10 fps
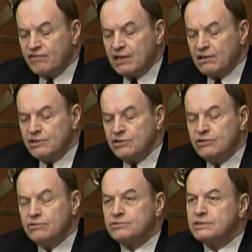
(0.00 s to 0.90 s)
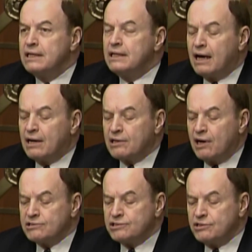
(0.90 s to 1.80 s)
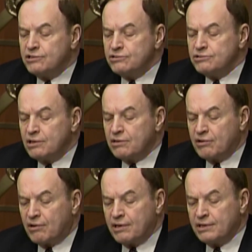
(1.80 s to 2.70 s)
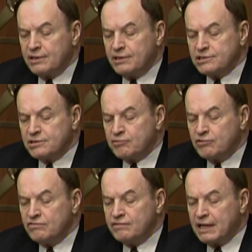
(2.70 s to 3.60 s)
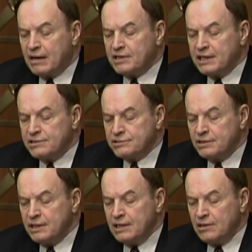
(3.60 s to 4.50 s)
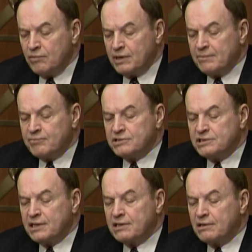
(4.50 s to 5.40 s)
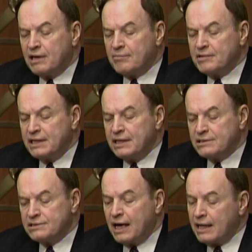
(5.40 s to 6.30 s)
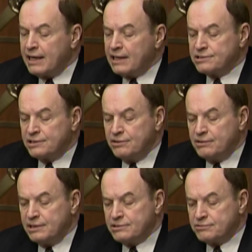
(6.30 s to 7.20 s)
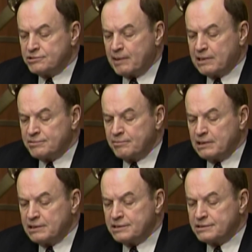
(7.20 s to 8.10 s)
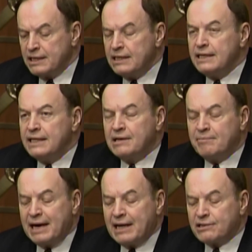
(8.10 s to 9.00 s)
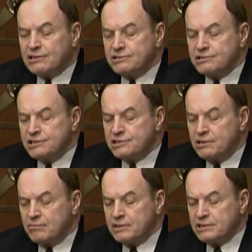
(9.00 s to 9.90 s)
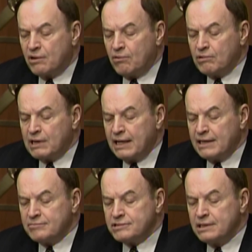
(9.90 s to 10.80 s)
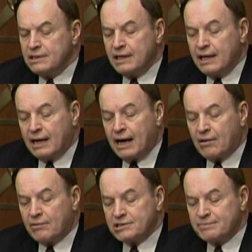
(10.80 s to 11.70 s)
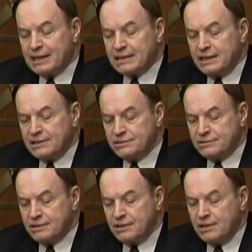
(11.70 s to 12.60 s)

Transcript: fail to use our constitutional authority to disapprove a nomination when a particular nominee has not executed his responsibilities in a manner consistent with his own claims and our expectation.